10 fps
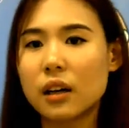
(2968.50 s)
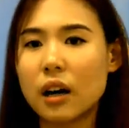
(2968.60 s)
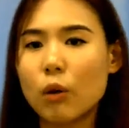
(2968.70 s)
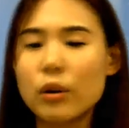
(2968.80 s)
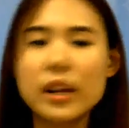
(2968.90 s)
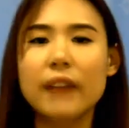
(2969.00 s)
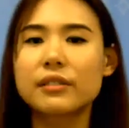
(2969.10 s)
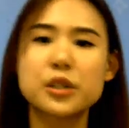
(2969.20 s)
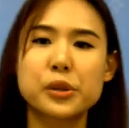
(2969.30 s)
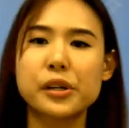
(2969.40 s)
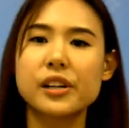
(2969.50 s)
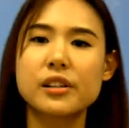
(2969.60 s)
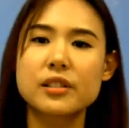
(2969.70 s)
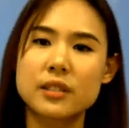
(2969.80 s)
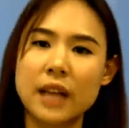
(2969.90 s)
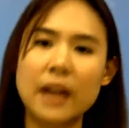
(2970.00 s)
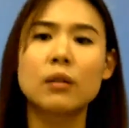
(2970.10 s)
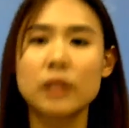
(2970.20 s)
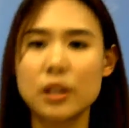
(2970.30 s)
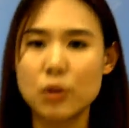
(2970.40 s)
only after 3 years, then
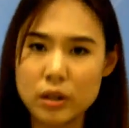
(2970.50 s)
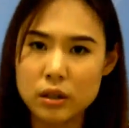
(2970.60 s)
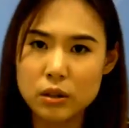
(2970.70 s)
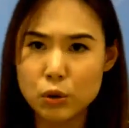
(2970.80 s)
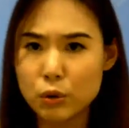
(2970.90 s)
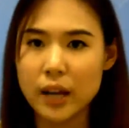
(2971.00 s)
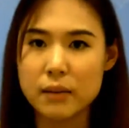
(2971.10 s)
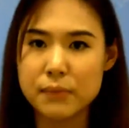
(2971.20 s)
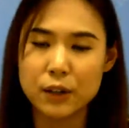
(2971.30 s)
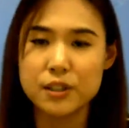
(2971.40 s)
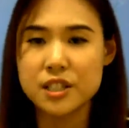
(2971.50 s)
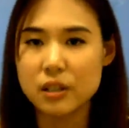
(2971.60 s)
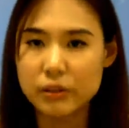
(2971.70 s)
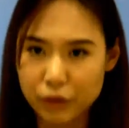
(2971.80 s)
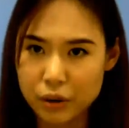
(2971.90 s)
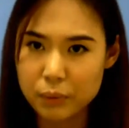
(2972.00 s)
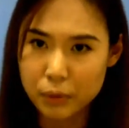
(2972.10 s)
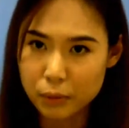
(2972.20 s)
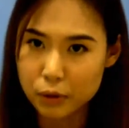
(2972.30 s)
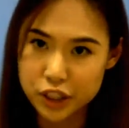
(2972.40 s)
only you can be considered for a
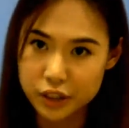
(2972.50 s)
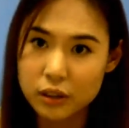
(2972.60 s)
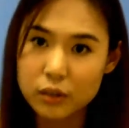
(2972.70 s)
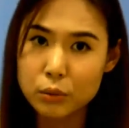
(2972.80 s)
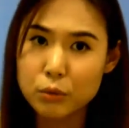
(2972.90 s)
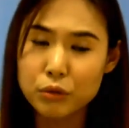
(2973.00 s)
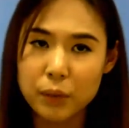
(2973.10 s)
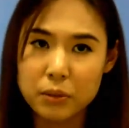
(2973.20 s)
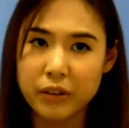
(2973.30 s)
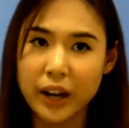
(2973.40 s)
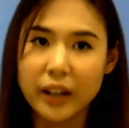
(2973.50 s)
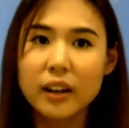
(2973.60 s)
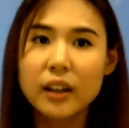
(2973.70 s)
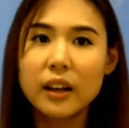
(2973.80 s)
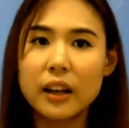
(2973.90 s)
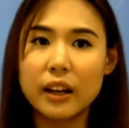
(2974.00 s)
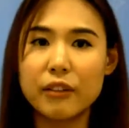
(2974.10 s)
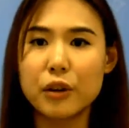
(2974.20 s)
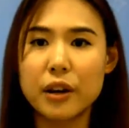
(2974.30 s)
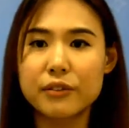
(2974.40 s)
promotion to move up a rank. If
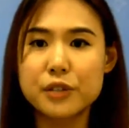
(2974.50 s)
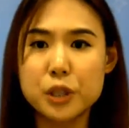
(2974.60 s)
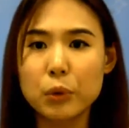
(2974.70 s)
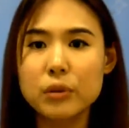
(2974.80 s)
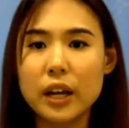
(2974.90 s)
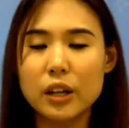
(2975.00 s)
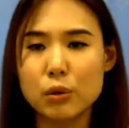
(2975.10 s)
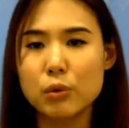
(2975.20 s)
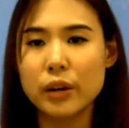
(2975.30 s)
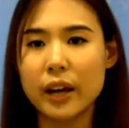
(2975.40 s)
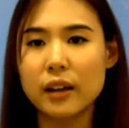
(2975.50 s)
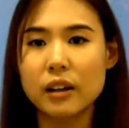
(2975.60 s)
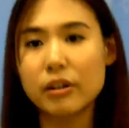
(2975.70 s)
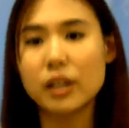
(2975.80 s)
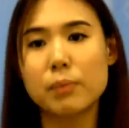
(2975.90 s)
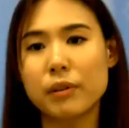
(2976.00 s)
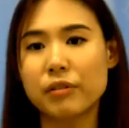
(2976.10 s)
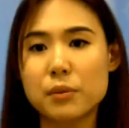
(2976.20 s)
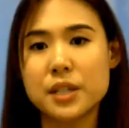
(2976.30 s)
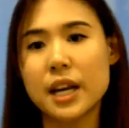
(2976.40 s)
you have shown that you can already
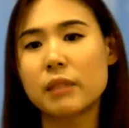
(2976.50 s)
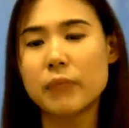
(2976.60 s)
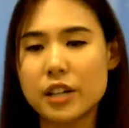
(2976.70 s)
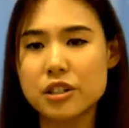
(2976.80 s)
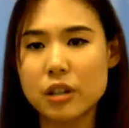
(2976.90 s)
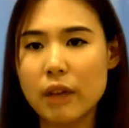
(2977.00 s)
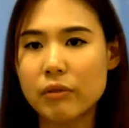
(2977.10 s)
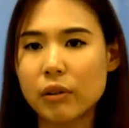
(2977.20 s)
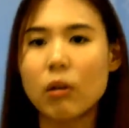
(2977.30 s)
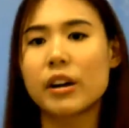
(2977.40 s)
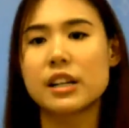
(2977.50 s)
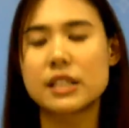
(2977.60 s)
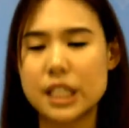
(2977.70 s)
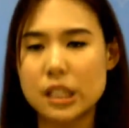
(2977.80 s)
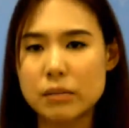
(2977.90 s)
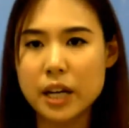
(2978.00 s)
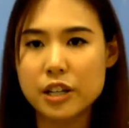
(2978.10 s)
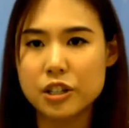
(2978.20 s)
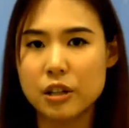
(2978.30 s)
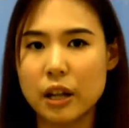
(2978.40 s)
perform, say, at a manager level or a senior
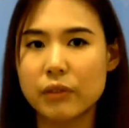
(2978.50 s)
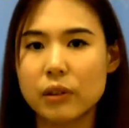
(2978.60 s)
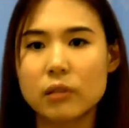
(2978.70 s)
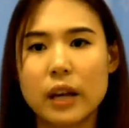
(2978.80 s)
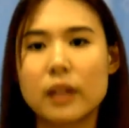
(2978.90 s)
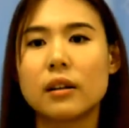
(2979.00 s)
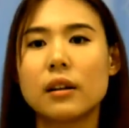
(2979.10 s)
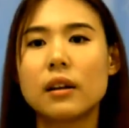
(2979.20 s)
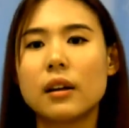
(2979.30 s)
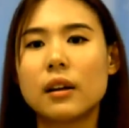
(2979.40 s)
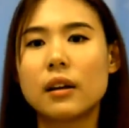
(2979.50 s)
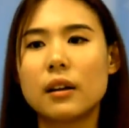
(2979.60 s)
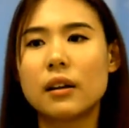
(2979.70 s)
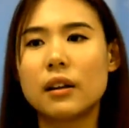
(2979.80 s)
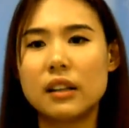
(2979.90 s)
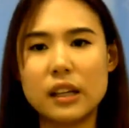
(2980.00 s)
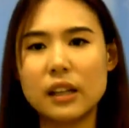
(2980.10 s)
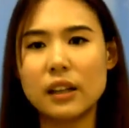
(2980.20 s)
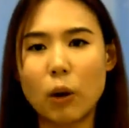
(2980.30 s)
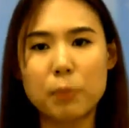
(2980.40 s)
manager level, then
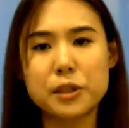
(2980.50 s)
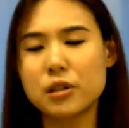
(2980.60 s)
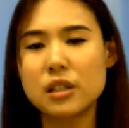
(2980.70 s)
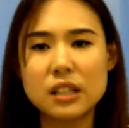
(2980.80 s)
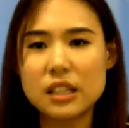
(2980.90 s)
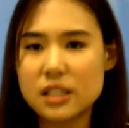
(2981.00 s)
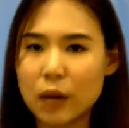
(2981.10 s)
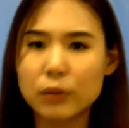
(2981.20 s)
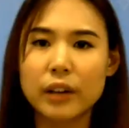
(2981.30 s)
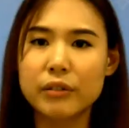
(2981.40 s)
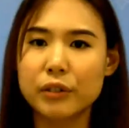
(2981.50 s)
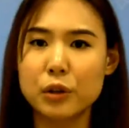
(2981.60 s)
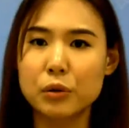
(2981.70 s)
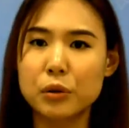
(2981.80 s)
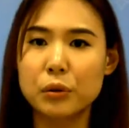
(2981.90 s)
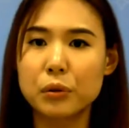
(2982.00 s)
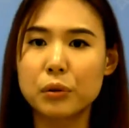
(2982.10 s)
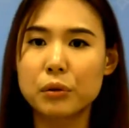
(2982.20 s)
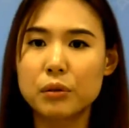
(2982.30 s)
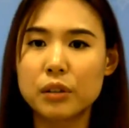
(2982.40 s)
the opportunity is out there for you
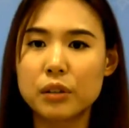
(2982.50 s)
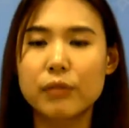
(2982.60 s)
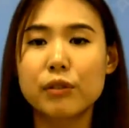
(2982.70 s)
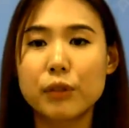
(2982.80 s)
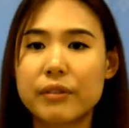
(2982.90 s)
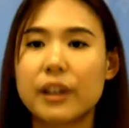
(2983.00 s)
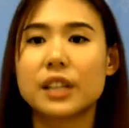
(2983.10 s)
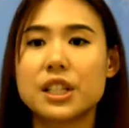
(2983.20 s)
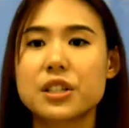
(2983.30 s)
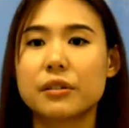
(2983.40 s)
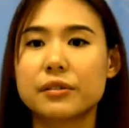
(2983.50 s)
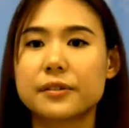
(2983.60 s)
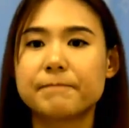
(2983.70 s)
to take full advantage of.